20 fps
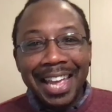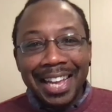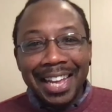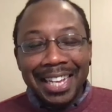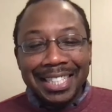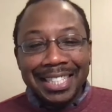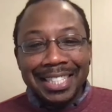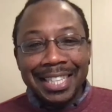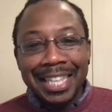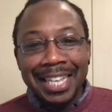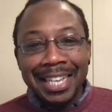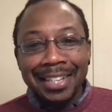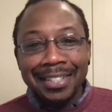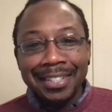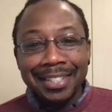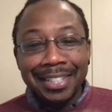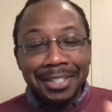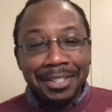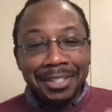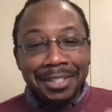is the
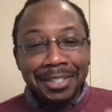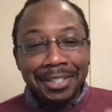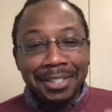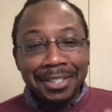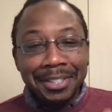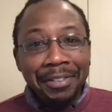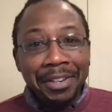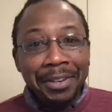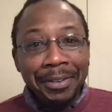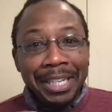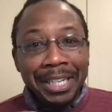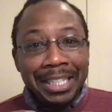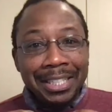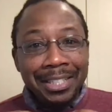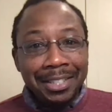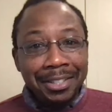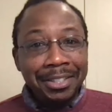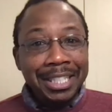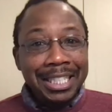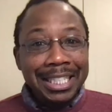sensors have to reach a
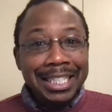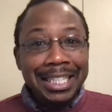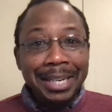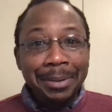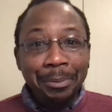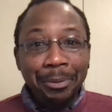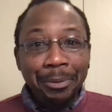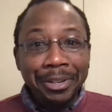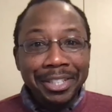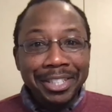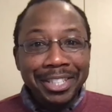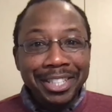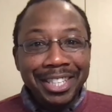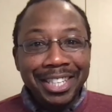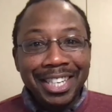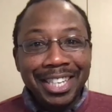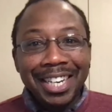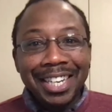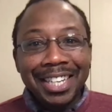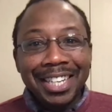certain
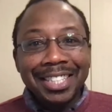temperature.